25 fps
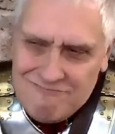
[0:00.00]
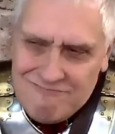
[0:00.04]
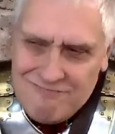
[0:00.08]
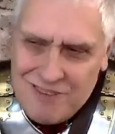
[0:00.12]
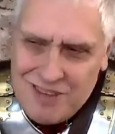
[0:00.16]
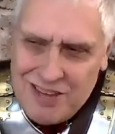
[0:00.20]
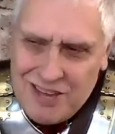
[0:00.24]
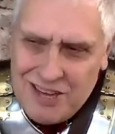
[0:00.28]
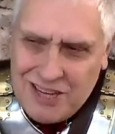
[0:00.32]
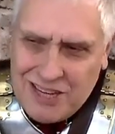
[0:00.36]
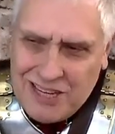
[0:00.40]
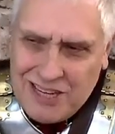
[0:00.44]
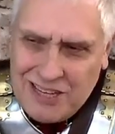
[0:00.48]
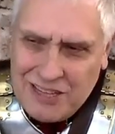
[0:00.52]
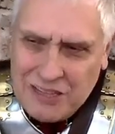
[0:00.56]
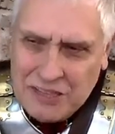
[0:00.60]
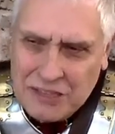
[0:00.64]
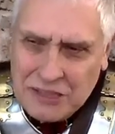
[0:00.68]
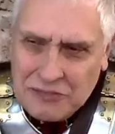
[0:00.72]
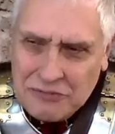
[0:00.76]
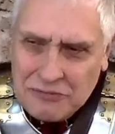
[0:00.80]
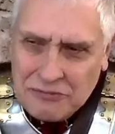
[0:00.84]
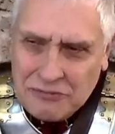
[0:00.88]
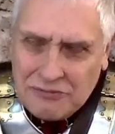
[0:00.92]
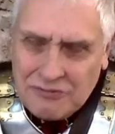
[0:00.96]
It kind
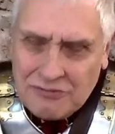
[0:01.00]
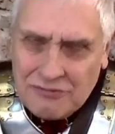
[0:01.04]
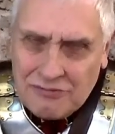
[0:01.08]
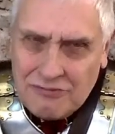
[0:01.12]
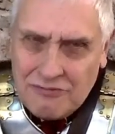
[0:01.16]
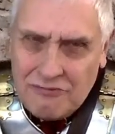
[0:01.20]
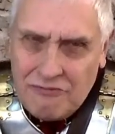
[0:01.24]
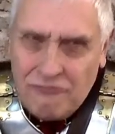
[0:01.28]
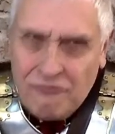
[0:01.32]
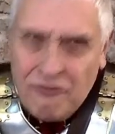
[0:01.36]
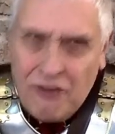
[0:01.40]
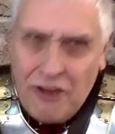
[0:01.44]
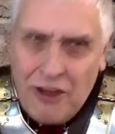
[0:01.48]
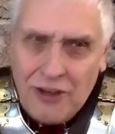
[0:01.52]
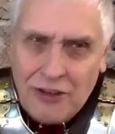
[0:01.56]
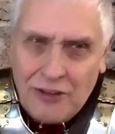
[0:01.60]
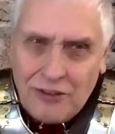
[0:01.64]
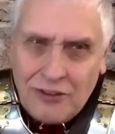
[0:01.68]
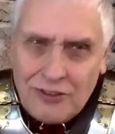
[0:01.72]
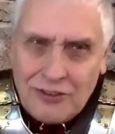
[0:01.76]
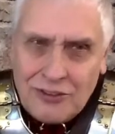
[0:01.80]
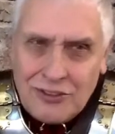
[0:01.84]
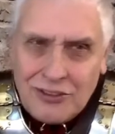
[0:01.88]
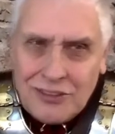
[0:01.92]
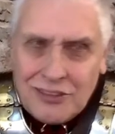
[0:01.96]
of
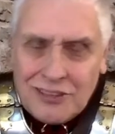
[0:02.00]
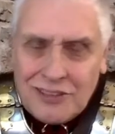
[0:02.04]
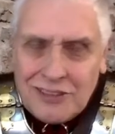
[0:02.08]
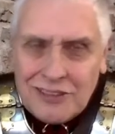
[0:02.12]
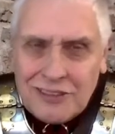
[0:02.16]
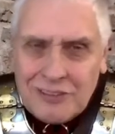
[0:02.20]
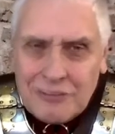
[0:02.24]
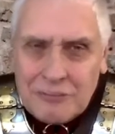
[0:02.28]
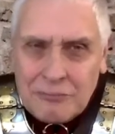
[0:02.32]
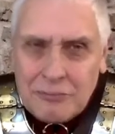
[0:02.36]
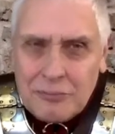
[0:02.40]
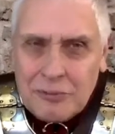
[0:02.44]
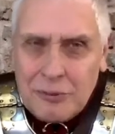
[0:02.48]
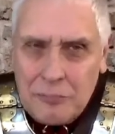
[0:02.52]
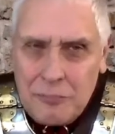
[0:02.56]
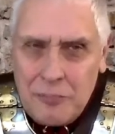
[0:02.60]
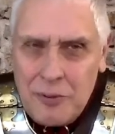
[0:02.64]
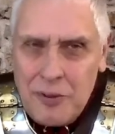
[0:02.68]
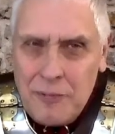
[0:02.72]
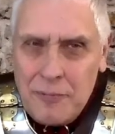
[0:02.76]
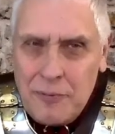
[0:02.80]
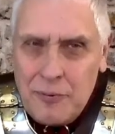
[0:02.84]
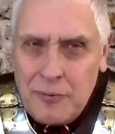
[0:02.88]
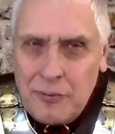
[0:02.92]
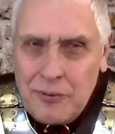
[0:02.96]
failed, but
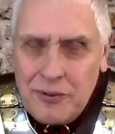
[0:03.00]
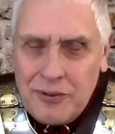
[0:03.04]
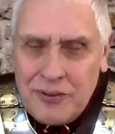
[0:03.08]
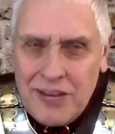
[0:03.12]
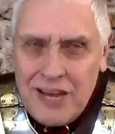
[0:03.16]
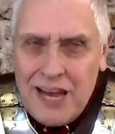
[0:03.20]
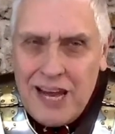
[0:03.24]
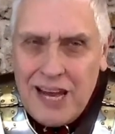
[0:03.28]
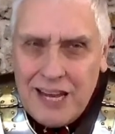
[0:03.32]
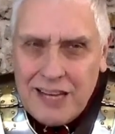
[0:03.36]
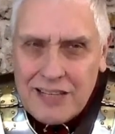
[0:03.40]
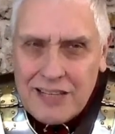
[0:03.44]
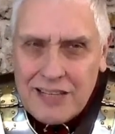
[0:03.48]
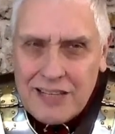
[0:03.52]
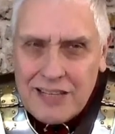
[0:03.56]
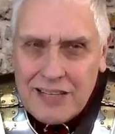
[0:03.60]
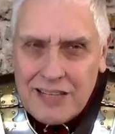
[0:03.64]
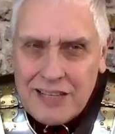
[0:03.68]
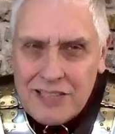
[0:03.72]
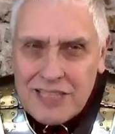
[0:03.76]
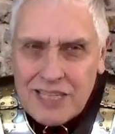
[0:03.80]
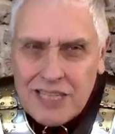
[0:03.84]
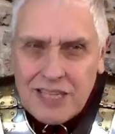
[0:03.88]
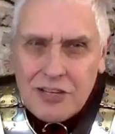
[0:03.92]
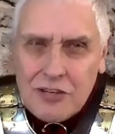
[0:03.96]
people were there to
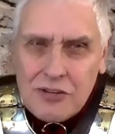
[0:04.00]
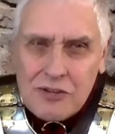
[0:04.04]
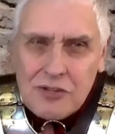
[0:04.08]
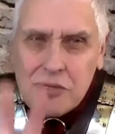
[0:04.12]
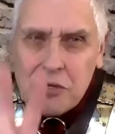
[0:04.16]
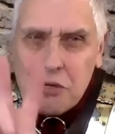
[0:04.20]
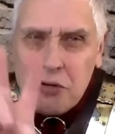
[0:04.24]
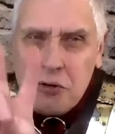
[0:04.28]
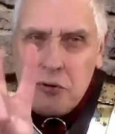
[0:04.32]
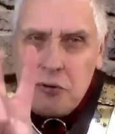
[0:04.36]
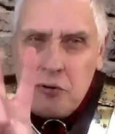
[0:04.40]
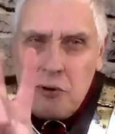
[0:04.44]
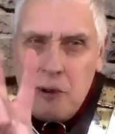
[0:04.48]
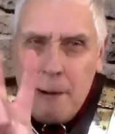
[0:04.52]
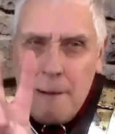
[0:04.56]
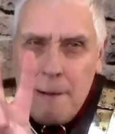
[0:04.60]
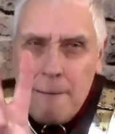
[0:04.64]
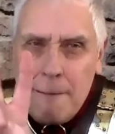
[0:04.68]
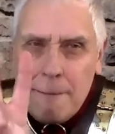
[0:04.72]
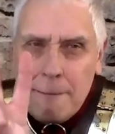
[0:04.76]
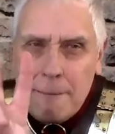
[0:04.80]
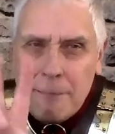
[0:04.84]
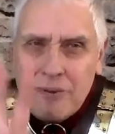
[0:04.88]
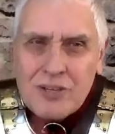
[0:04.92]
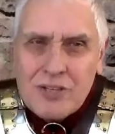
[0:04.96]
see 2
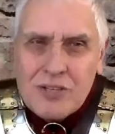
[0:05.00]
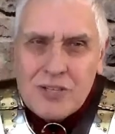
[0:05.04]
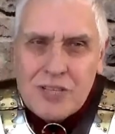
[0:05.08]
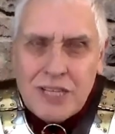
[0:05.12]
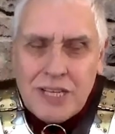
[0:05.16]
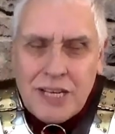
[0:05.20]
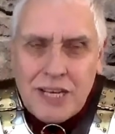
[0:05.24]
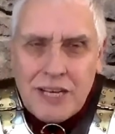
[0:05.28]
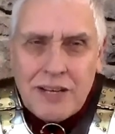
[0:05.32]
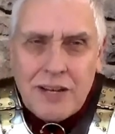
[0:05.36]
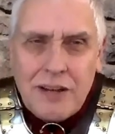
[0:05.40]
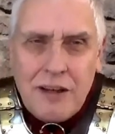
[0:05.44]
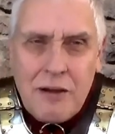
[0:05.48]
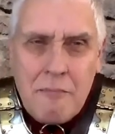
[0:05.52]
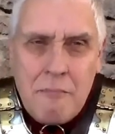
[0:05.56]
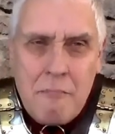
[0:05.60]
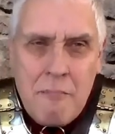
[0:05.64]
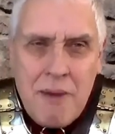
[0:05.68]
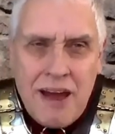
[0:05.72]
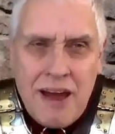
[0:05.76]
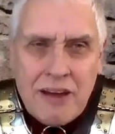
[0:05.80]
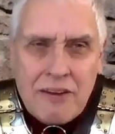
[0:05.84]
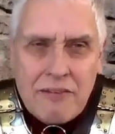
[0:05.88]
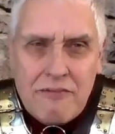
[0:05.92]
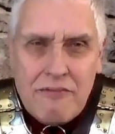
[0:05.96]
particular
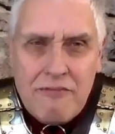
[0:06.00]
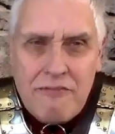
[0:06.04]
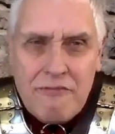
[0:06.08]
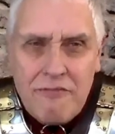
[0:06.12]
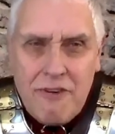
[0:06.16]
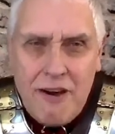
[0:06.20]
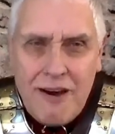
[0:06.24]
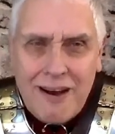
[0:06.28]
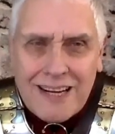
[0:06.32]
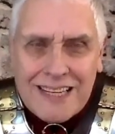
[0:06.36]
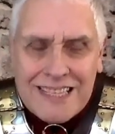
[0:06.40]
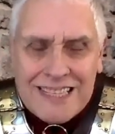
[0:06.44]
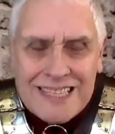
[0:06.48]
men fight,